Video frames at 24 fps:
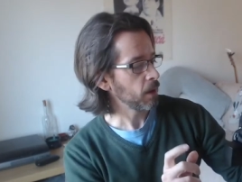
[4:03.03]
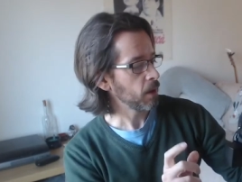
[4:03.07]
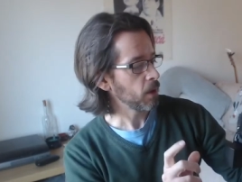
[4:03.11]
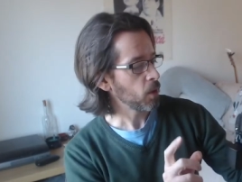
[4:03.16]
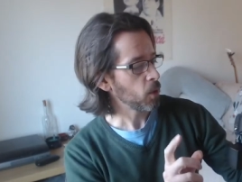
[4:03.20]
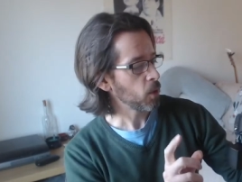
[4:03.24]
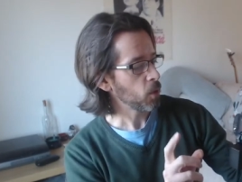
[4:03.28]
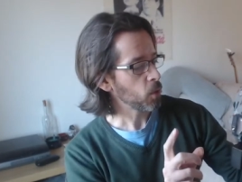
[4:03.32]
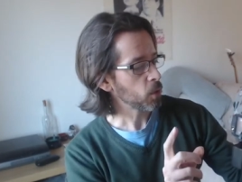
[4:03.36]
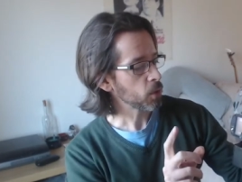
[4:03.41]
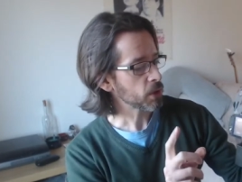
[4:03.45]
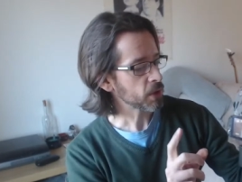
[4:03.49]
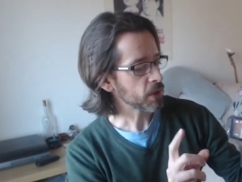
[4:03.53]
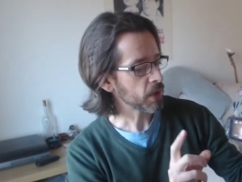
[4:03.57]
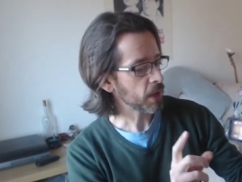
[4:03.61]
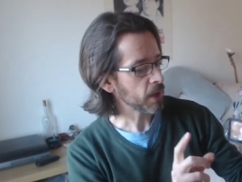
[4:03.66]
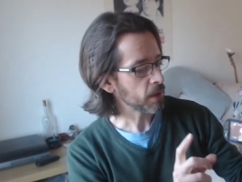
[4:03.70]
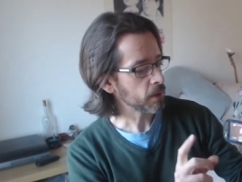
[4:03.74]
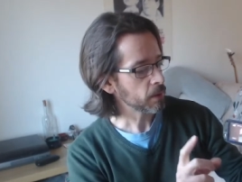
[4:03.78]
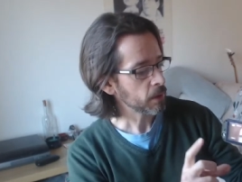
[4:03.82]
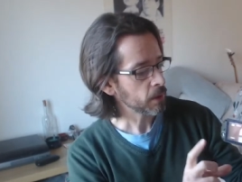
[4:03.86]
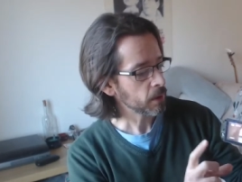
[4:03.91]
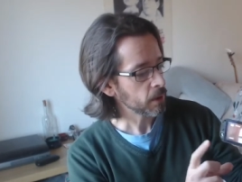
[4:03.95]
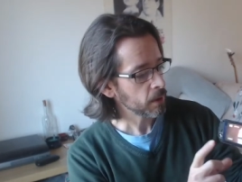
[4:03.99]
Also,
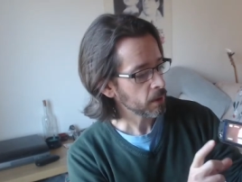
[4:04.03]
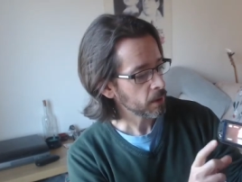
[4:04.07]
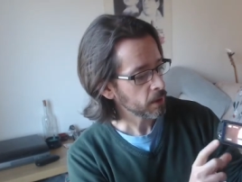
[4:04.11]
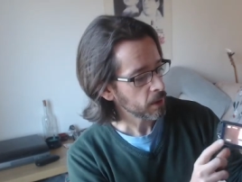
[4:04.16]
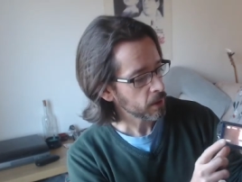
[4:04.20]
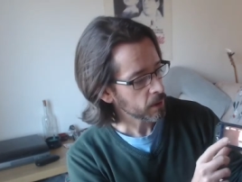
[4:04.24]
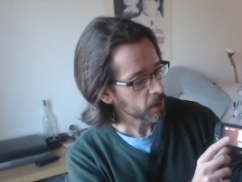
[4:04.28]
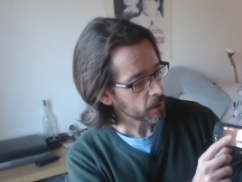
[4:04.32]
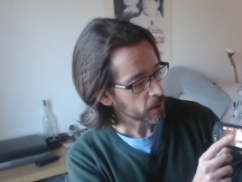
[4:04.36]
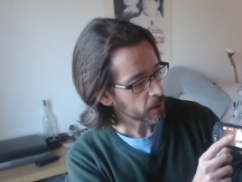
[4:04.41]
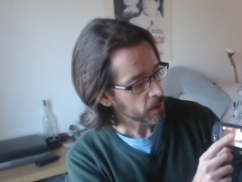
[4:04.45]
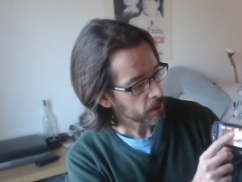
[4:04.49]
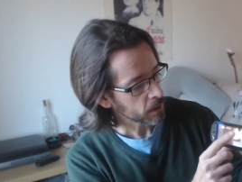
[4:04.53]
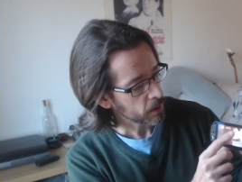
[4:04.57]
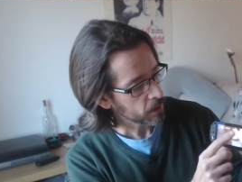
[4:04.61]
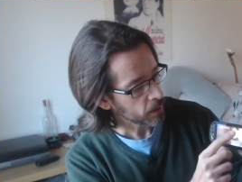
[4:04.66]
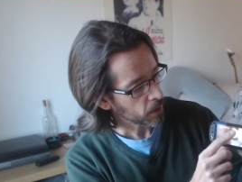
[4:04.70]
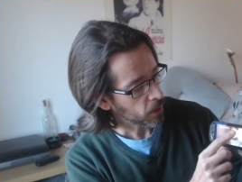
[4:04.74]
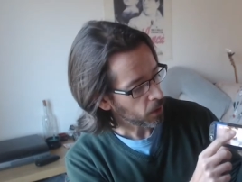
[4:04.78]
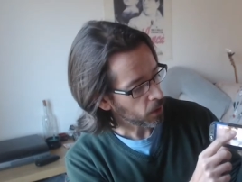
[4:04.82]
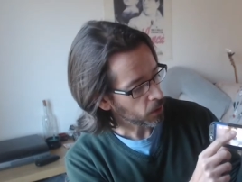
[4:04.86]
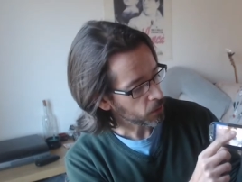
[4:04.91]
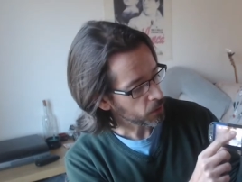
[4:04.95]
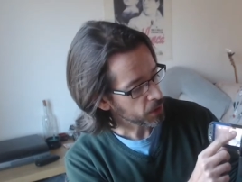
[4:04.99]

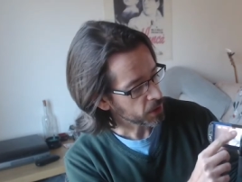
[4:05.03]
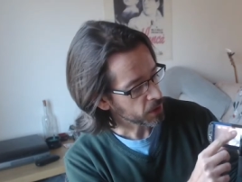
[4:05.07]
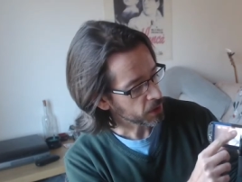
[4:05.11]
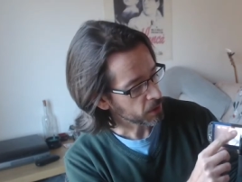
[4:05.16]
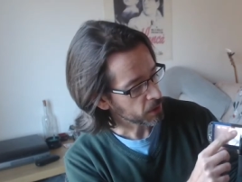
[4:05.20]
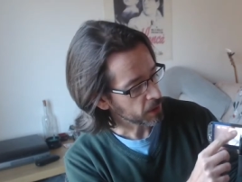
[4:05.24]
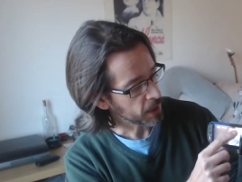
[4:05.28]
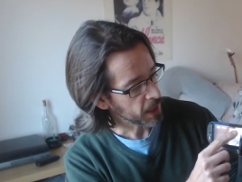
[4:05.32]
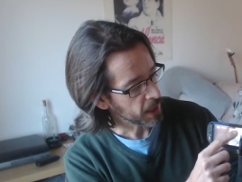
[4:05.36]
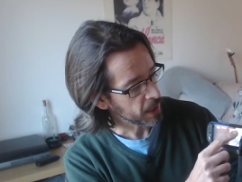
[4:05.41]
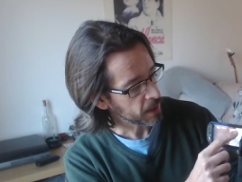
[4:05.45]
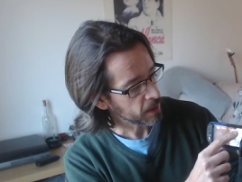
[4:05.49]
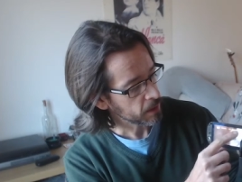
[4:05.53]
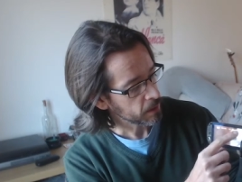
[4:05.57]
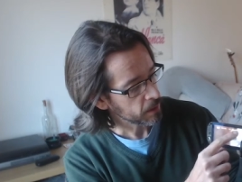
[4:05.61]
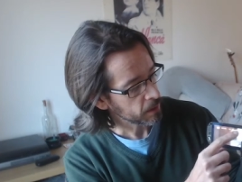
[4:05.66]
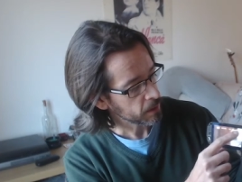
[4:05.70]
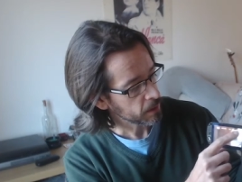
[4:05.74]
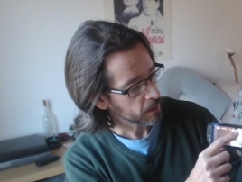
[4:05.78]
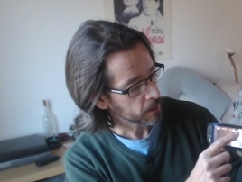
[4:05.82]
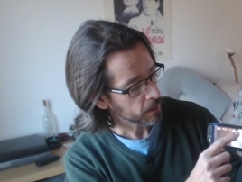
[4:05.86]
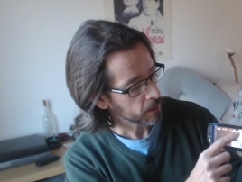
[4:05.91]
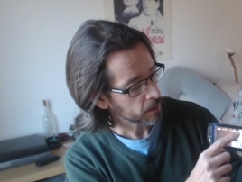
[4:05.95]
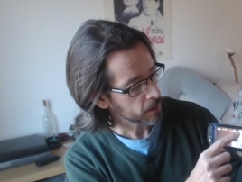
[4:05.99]
on the screen,
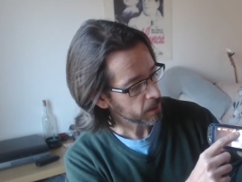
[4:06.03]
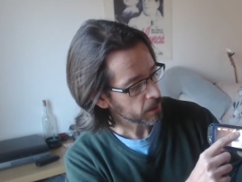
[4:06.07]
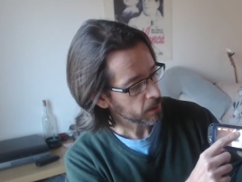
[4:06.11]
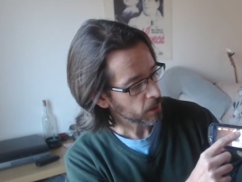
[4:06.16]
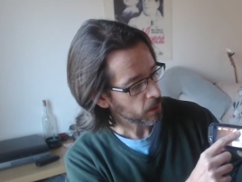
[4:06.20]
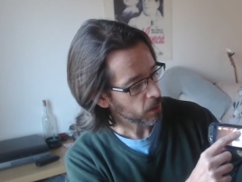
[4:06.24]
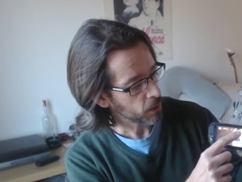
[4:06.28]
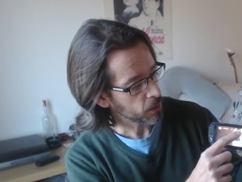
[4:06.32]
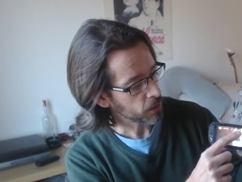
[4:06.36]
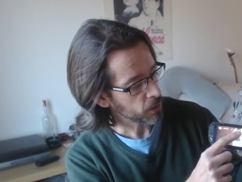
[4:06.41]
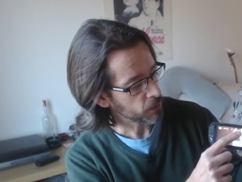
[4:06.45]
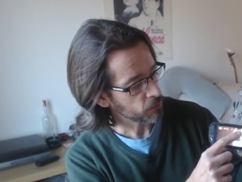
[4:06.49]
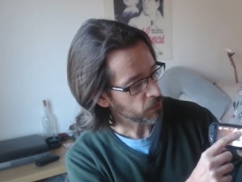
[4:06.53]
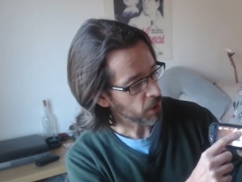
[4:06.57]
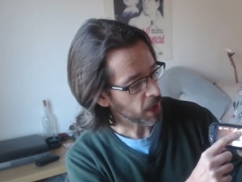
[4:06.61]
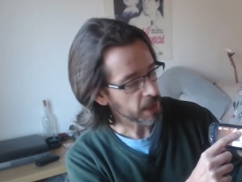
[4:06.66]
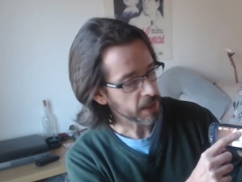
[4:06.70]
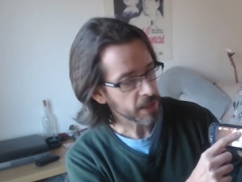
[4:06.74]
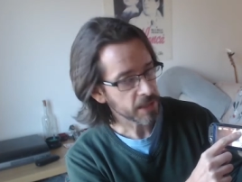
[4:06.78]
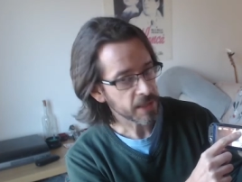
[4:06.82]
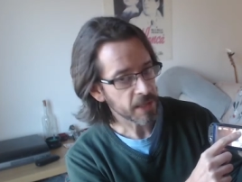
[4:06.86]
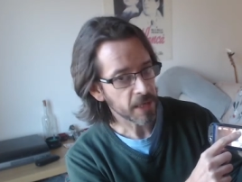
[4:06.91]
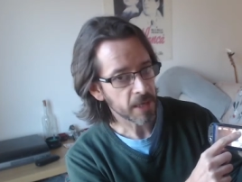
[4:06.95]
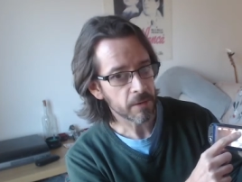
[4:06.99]
on the right
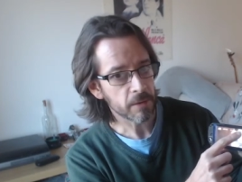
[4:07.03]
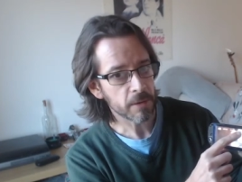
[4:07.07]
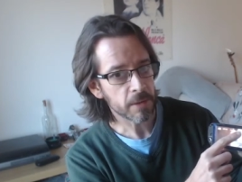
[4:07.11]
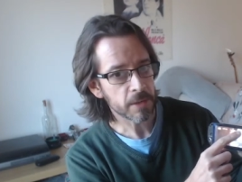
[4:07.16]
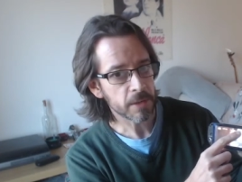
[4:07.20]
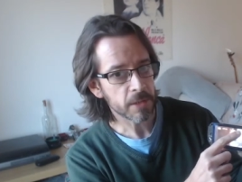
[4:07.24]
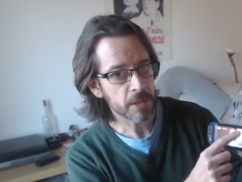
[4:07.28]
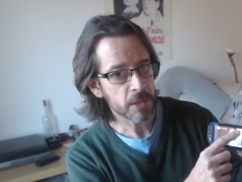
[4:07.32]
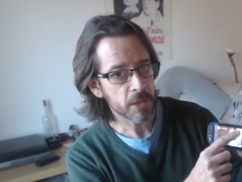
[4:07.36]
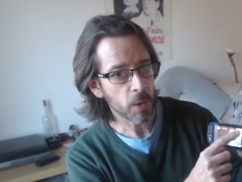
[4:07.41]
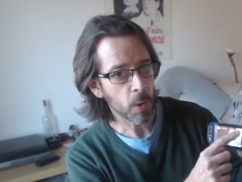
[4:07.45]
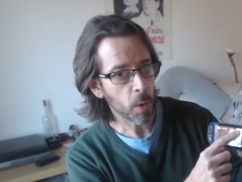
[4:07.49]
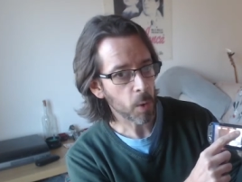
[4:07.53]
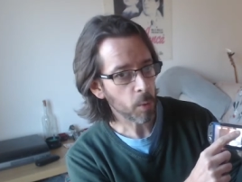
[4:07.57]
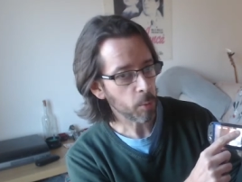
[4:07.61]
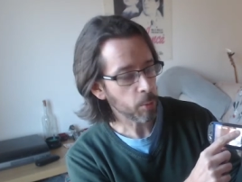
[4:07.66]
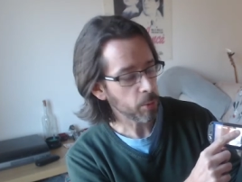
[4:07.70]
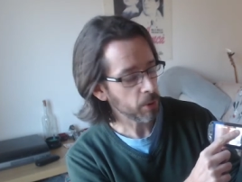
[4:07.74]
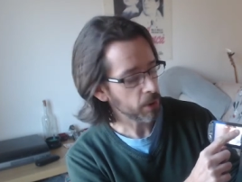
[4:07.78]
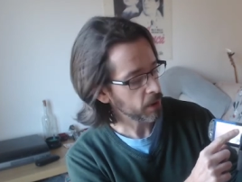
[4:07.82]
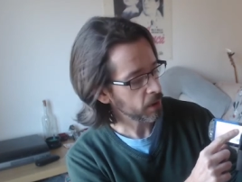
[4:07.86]
here at the top,